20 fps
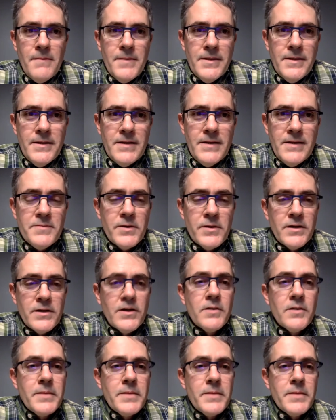does put a
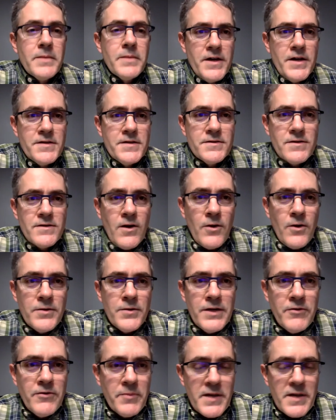little bit of stress on
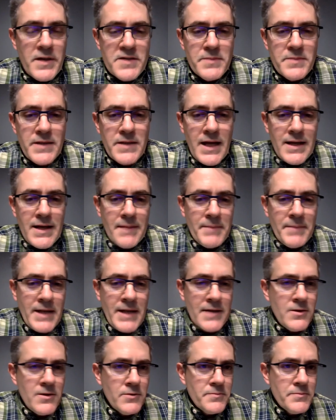knee replacement, I, but I
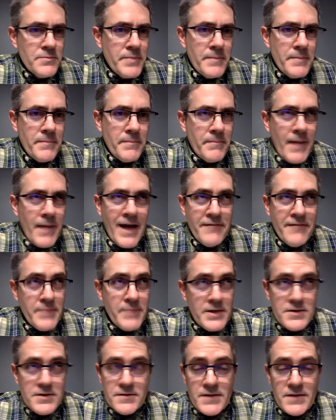don't. I have
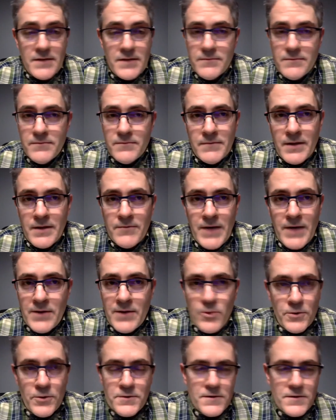patients that that ride
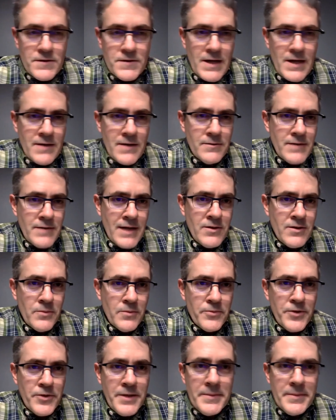horses. I don't. I don't
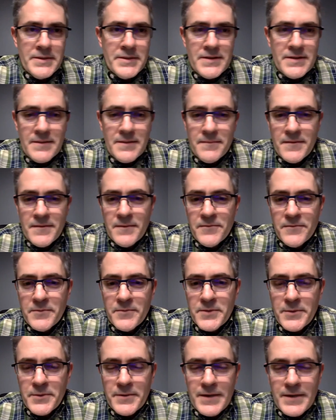prohibit them them from
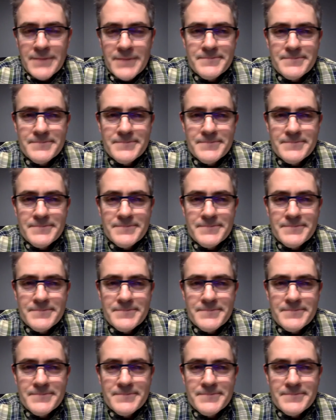doing that.